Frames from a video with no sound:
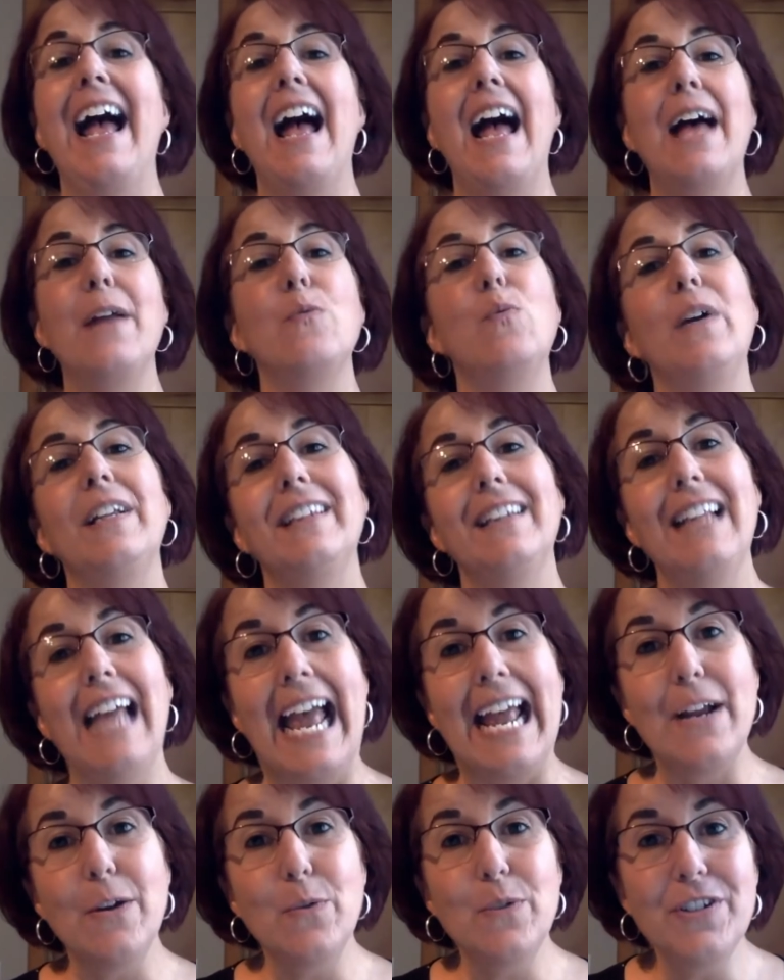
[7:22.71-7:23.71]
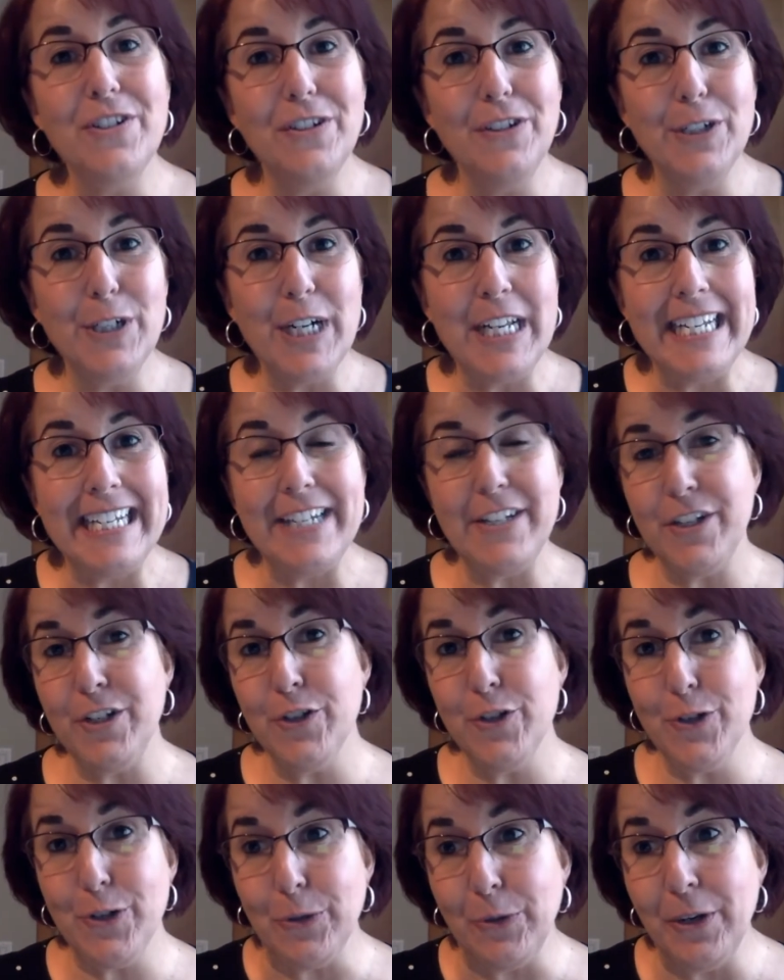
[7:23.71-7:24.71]
And when language learning is
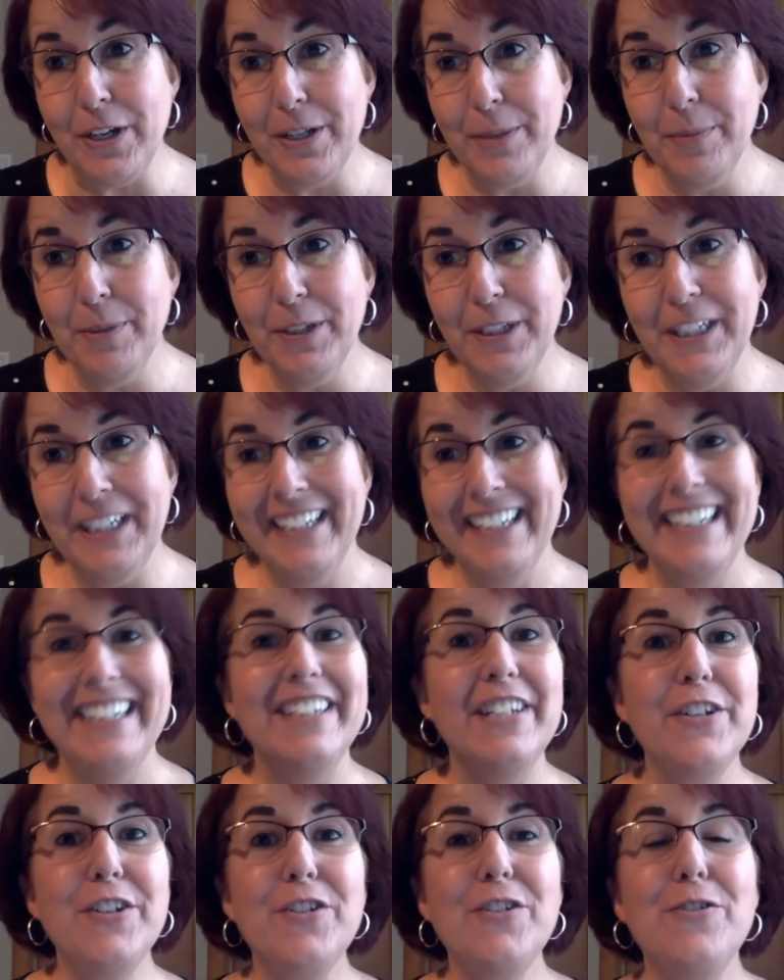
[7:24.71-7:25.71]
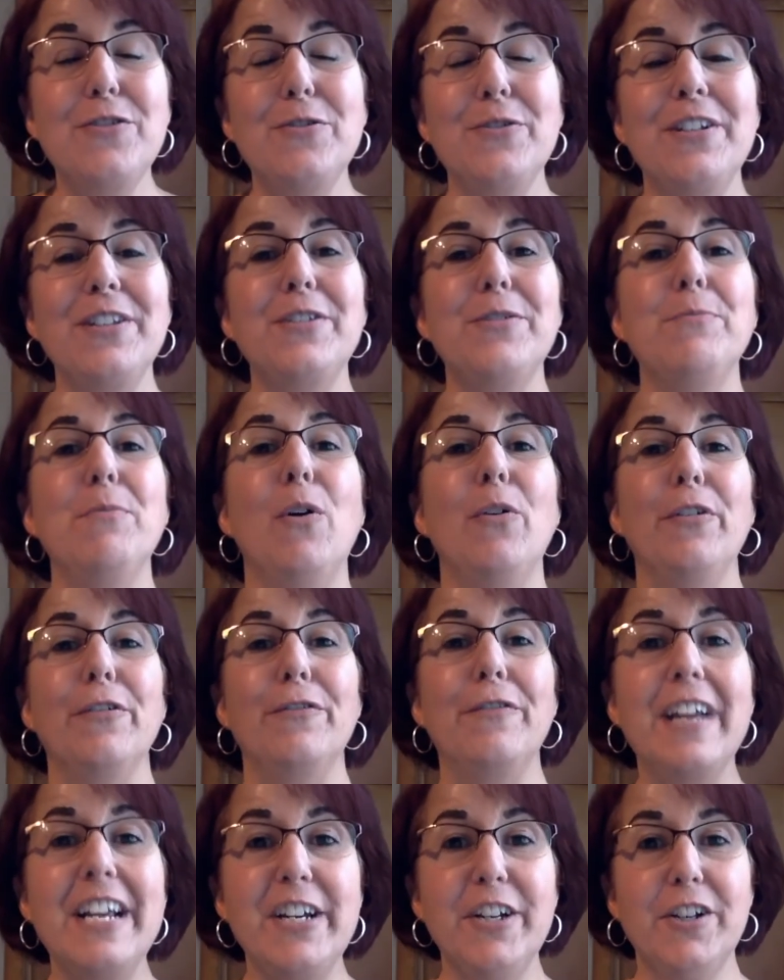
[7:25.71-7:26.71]
enjoyable, the students'
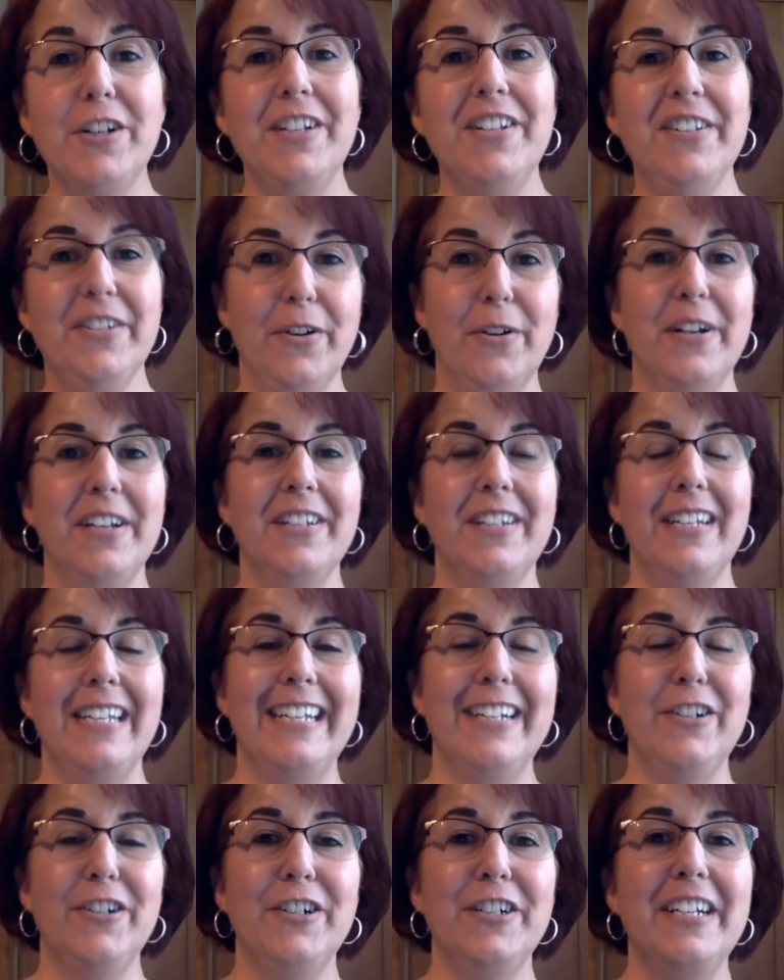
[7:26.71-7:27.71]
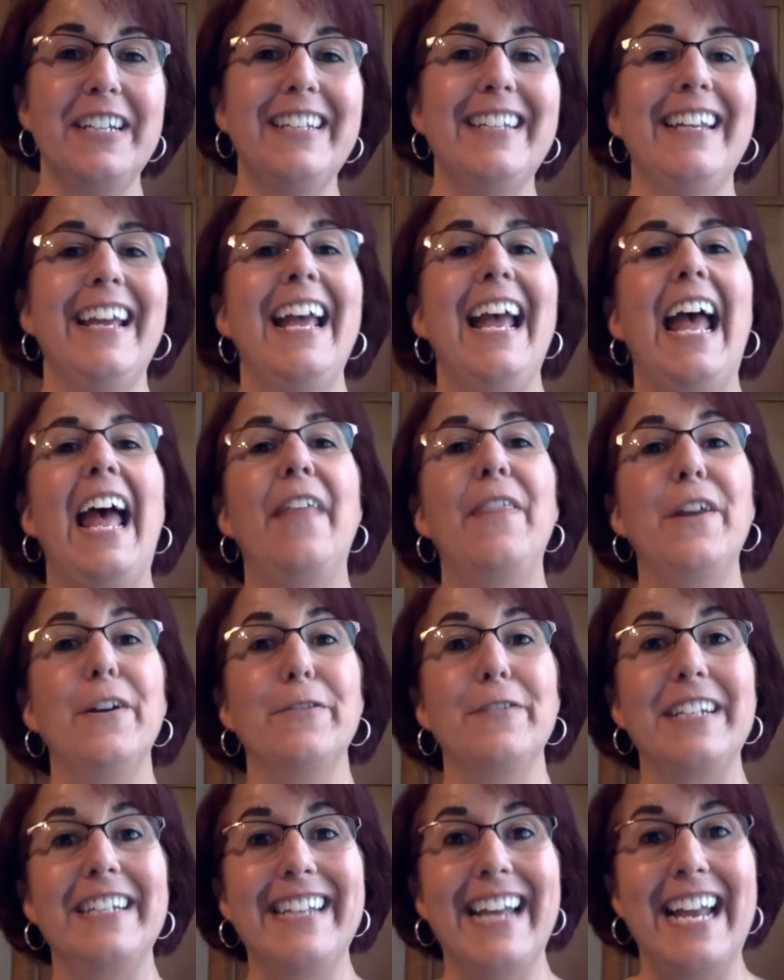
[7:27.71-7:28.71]
motivation is going to increase and their
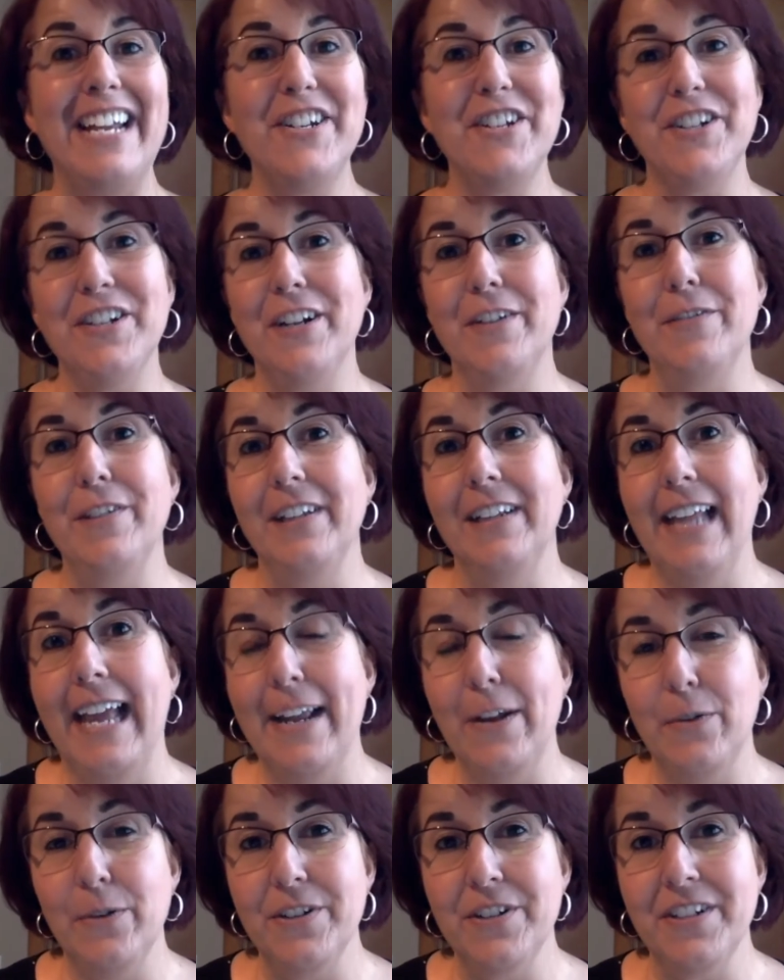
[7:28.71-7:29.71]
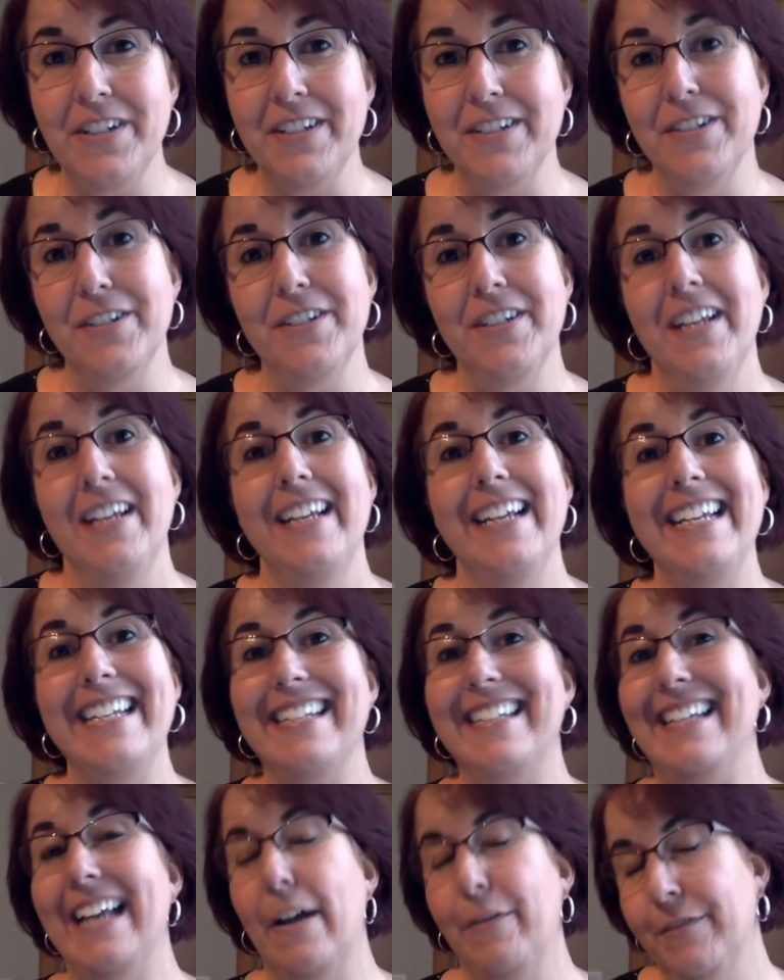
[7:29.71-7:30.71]
retention of the language skills
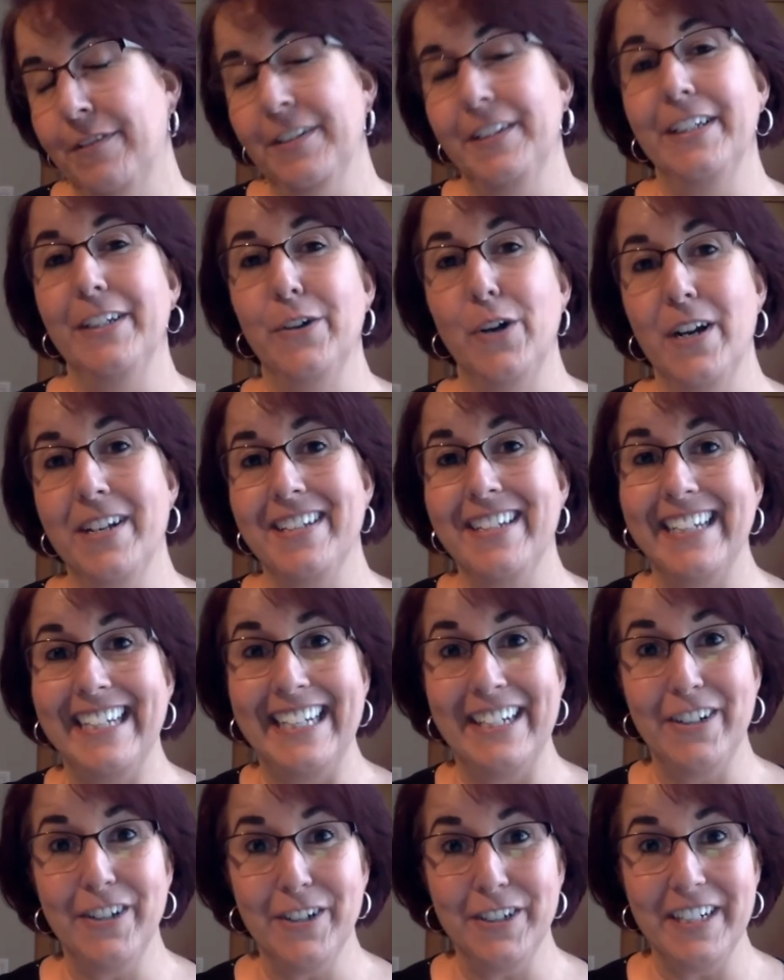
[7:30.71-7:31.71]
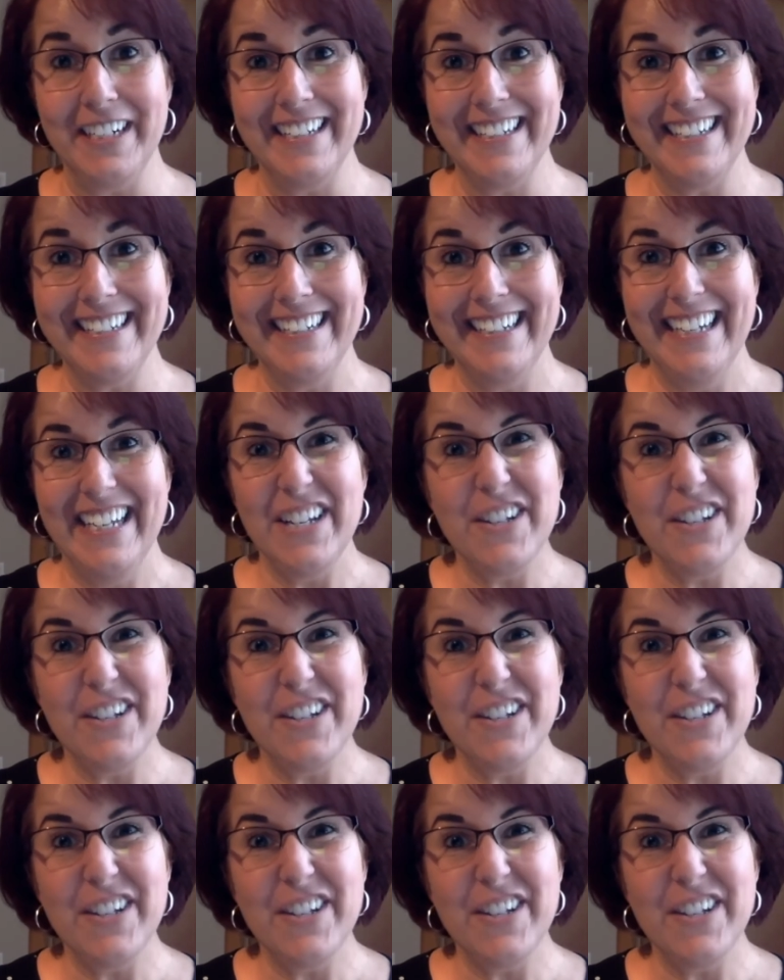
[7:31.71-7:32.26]
is definitely going to increase.